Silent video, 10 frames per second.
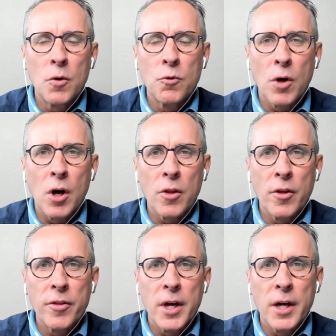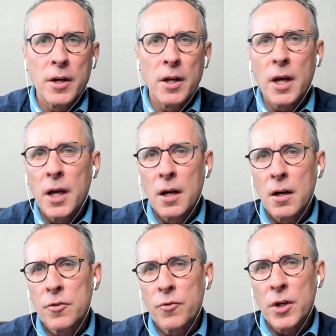rather than, hey,
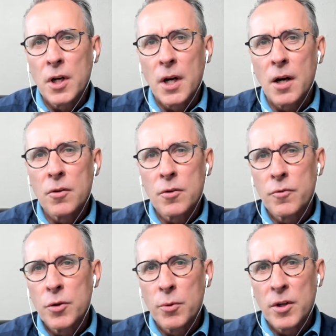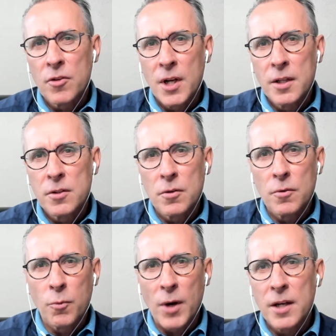let's figure out a few weeks
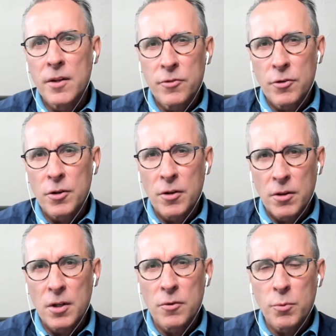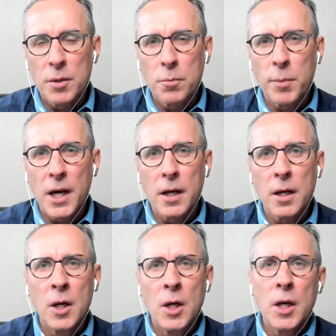later why certain things went bad.
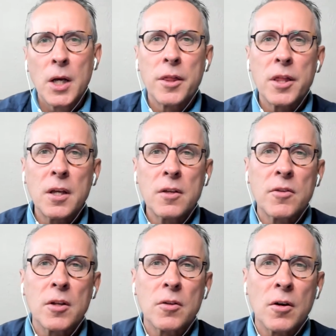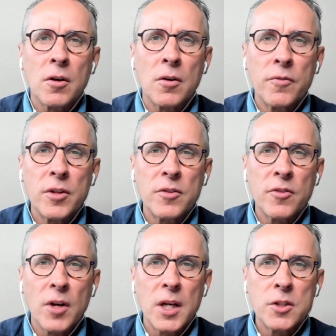And things that are of
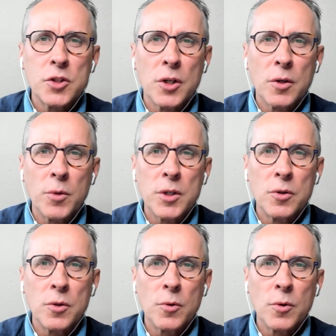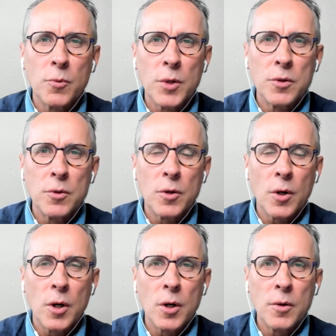this nature, when you
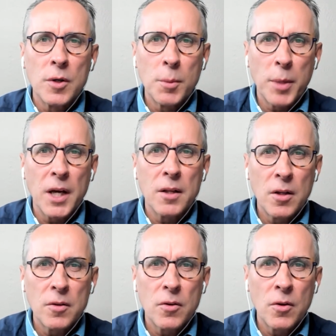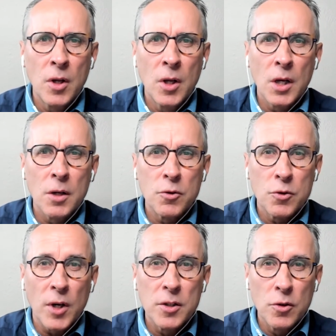are dependent and you're
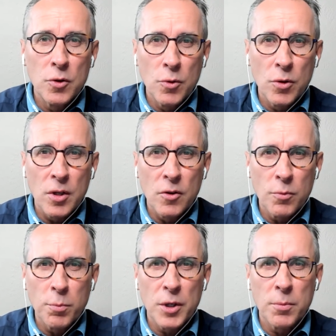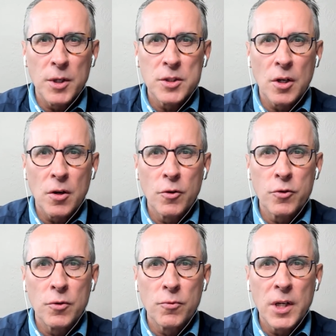trying to do things pretty much
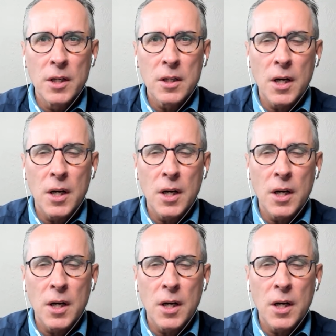close to real